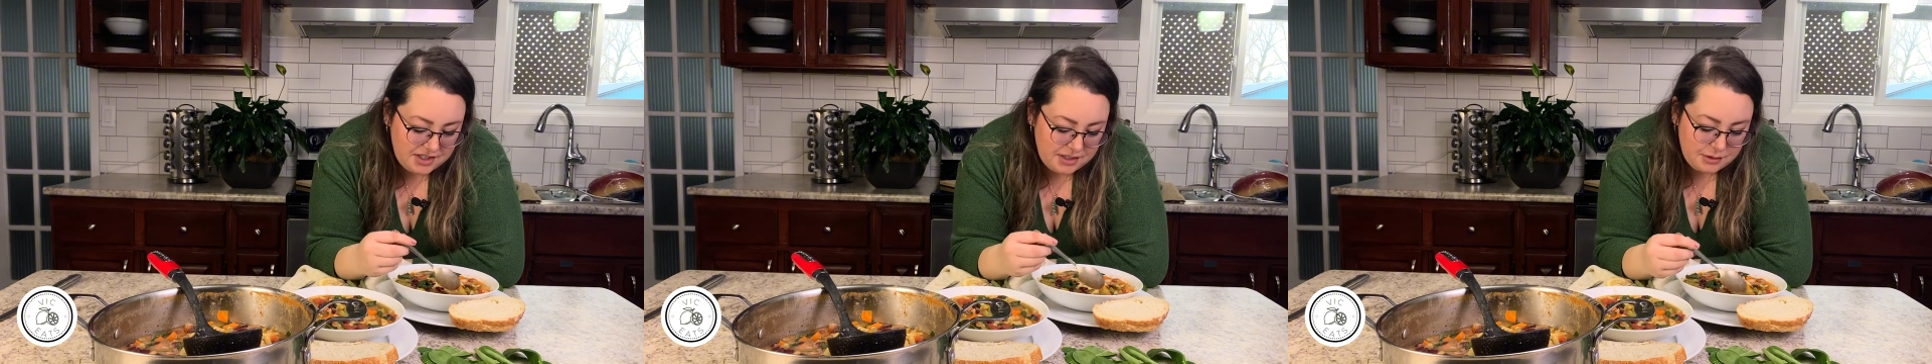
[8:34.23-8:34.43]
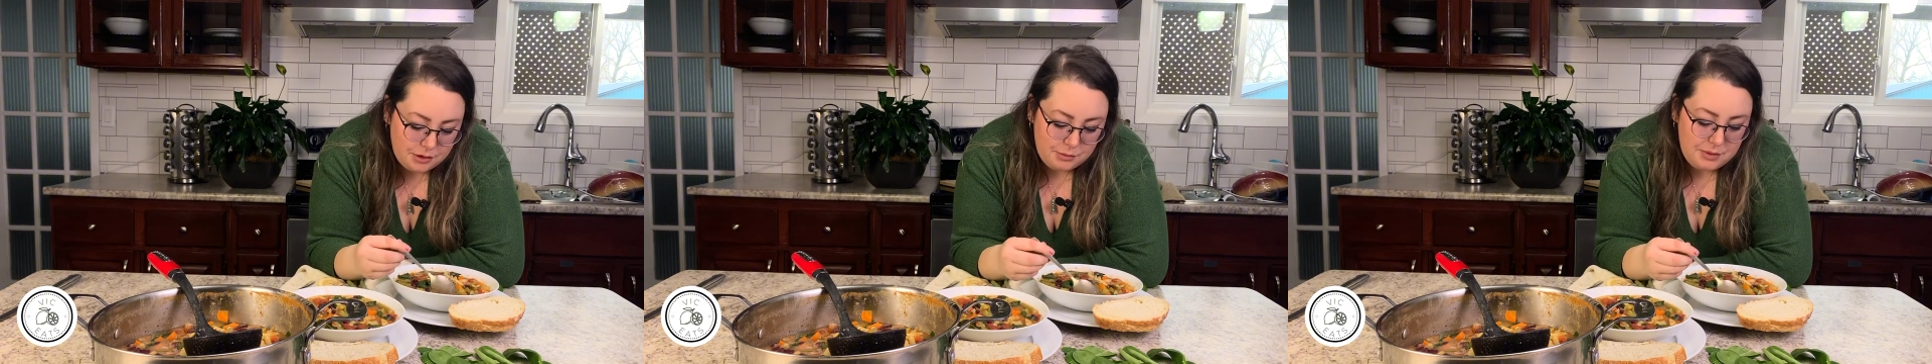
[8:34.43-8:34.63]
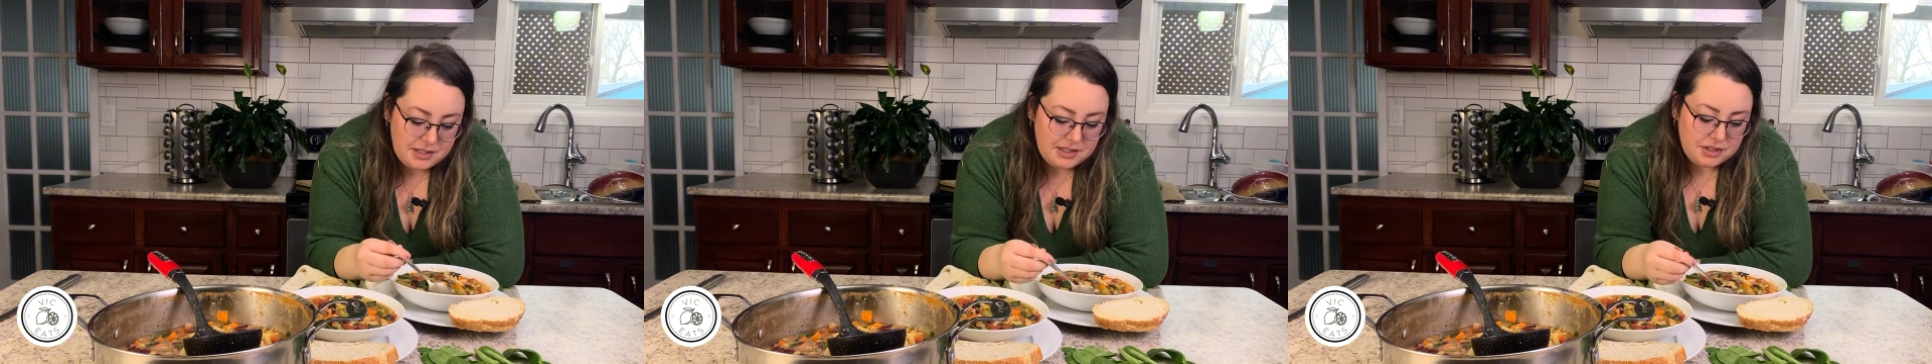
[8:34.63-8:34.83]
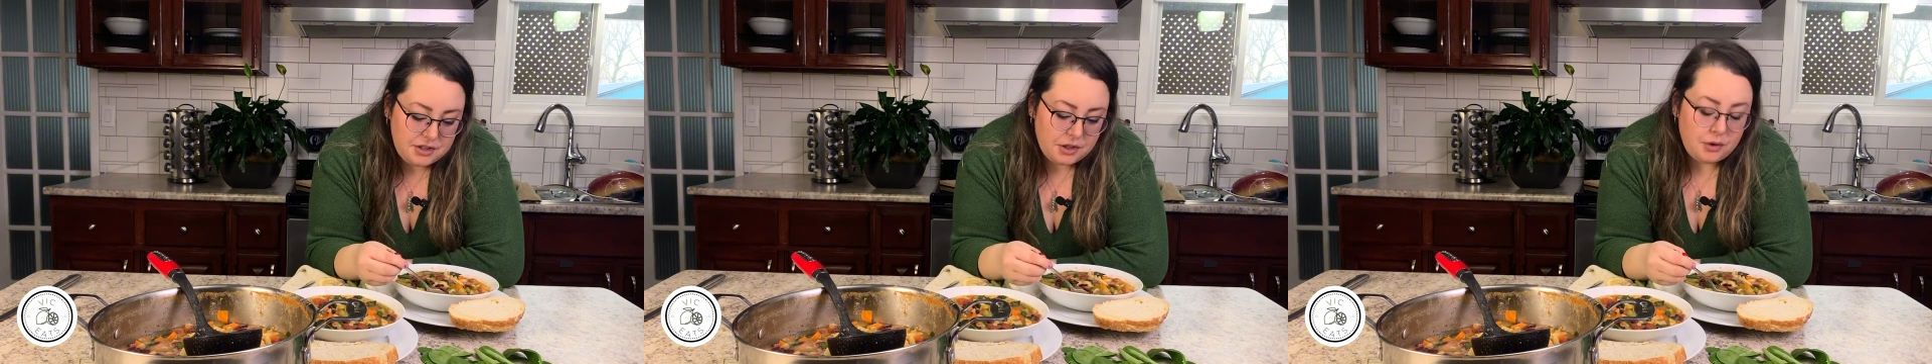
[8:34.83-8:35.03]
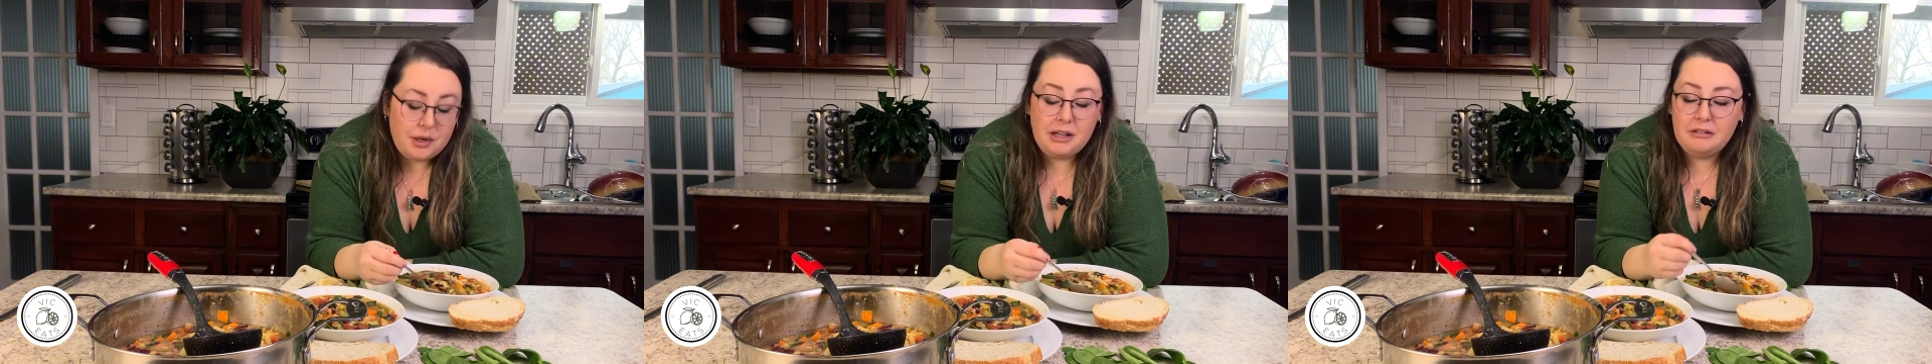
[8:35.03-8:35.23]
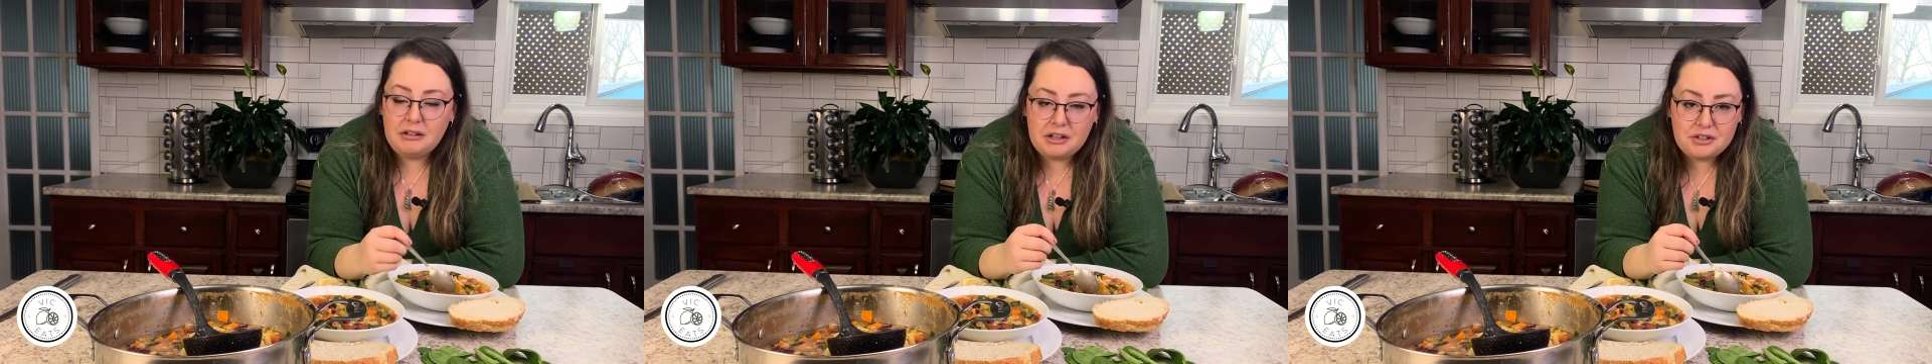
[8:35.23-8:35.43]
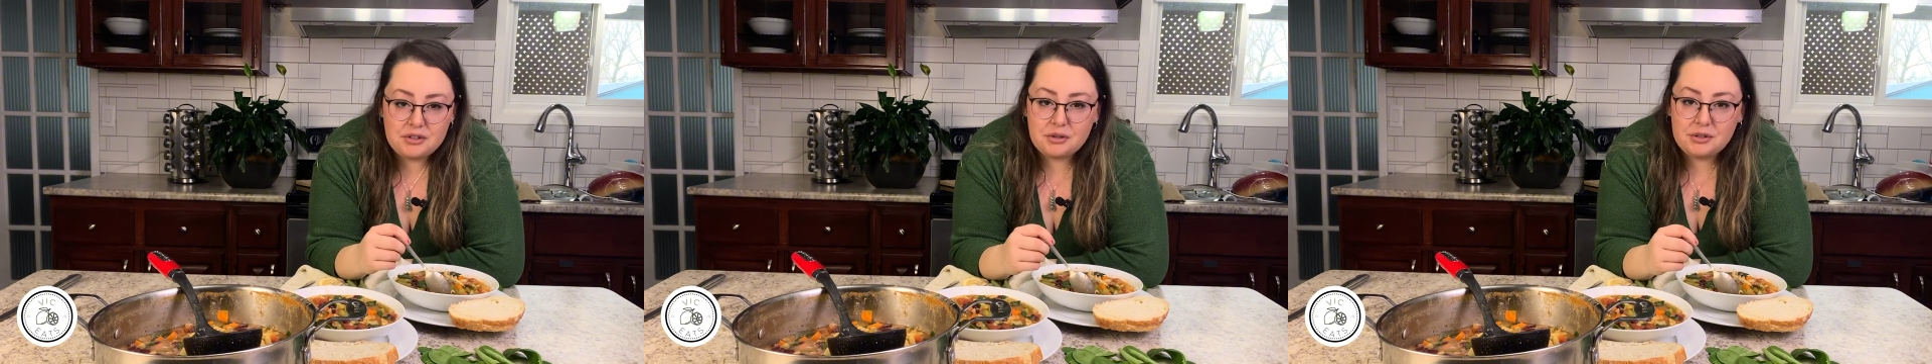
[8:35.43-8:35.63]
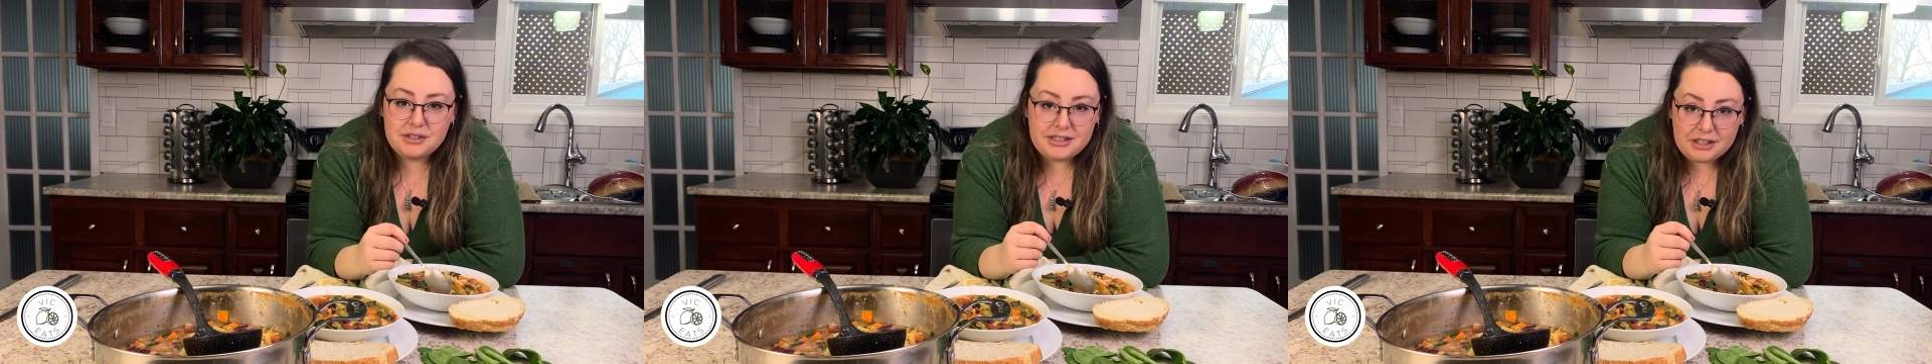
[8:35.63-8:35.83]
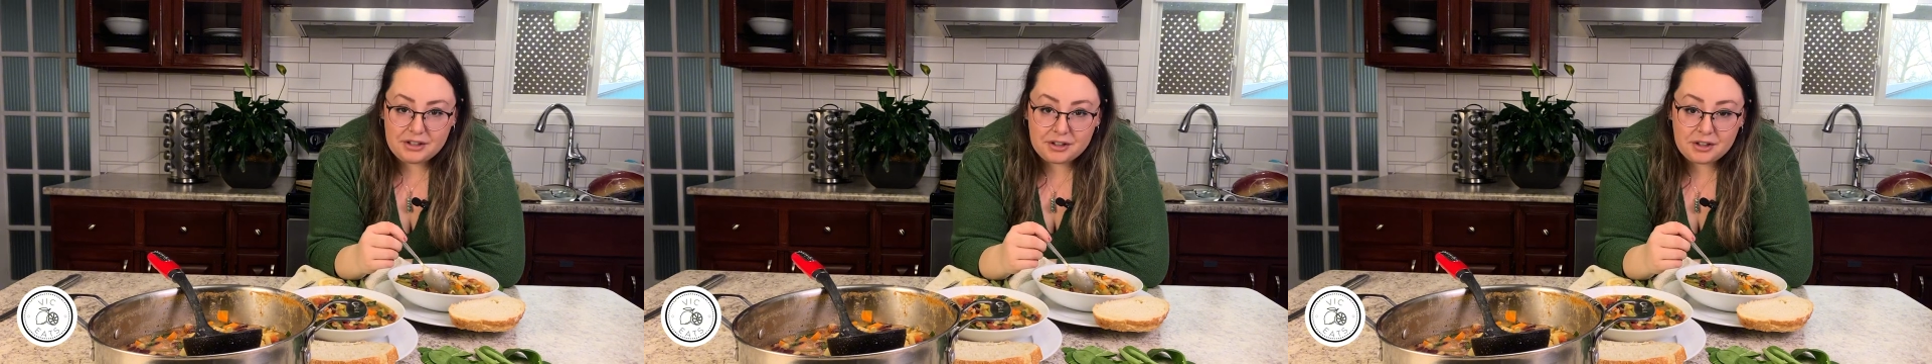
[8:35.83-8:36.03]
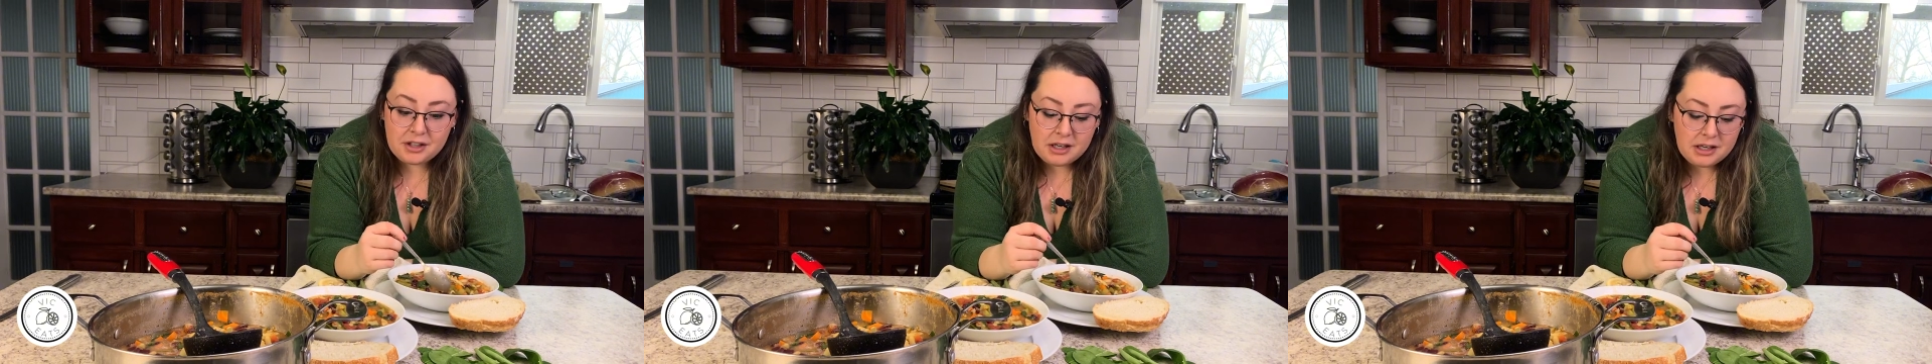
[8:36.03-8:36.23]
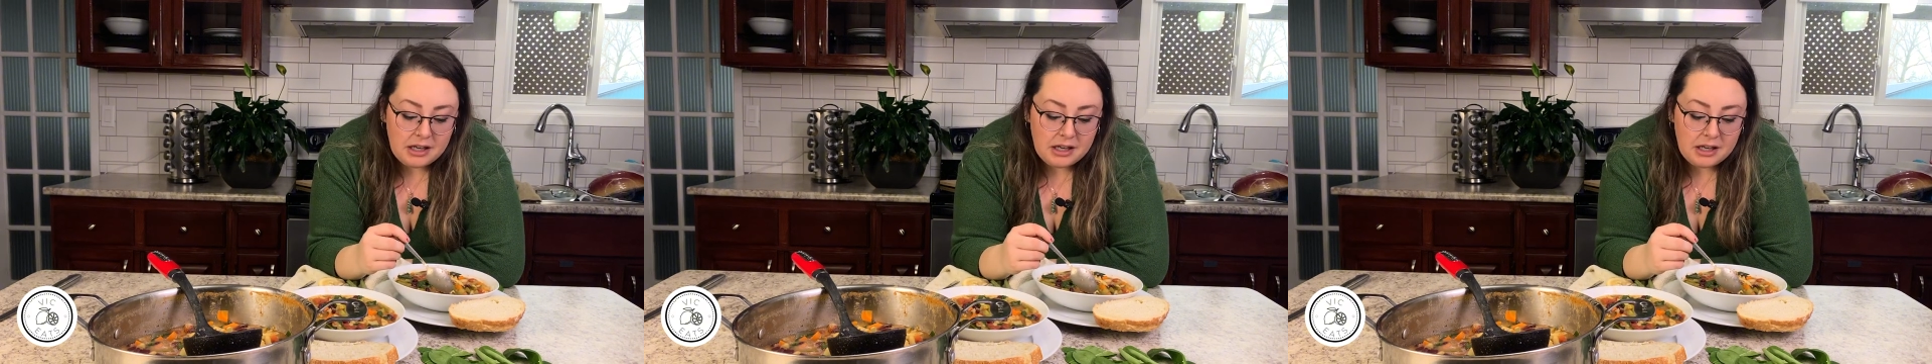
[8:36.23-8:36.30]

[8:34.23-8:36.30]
This would be such a great lunch or dinner,